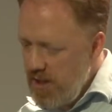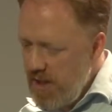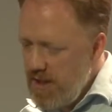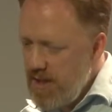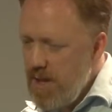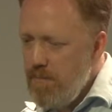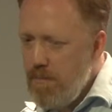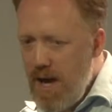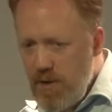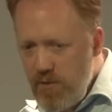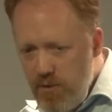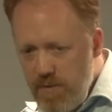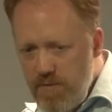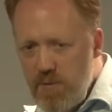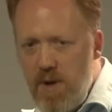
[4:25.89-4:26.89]
in the
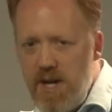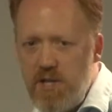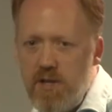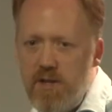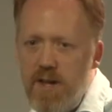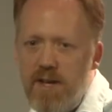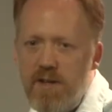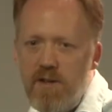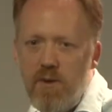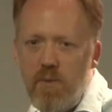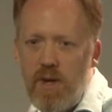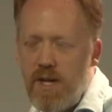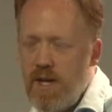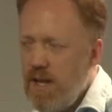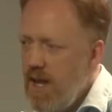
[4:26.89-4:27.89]
amount of spatial data that
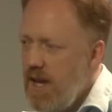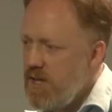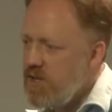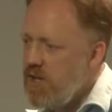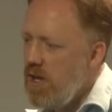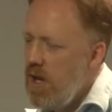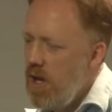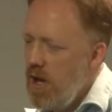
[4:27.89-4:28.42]
we collect